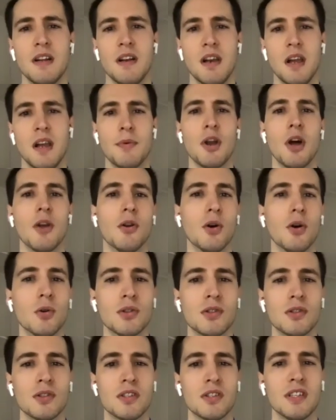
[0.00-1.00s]
Lebanon
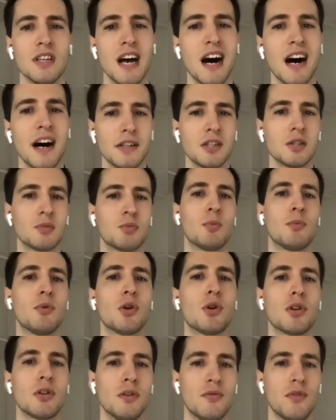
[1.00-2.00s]
hosts the highest
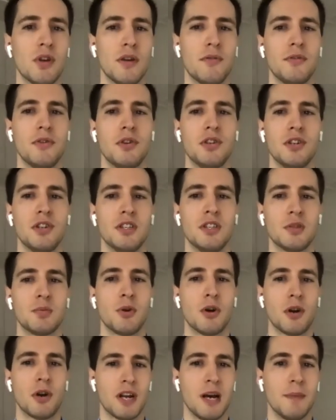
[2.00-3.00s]
proportion of refugees
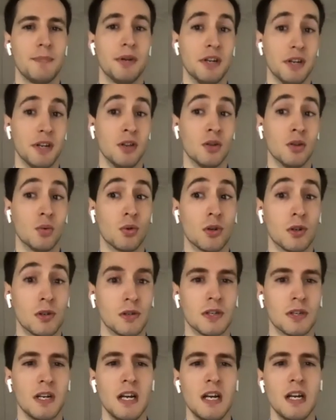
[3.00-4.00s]
per capita in the world,